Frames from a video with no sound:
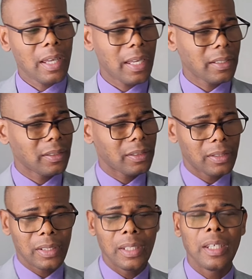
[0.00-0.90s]
And
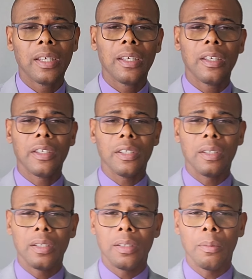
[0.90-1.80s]

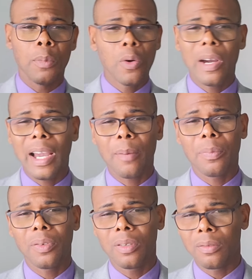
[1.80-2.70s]

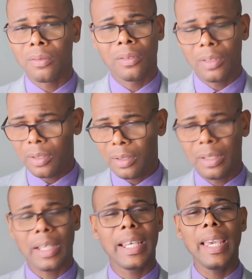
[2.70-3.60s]
Moab,
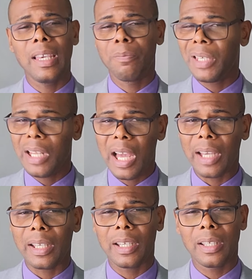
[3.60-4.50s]
the king
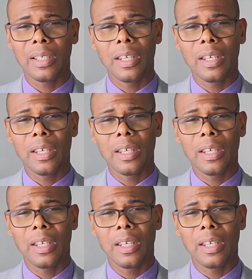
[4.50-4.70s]
Balak,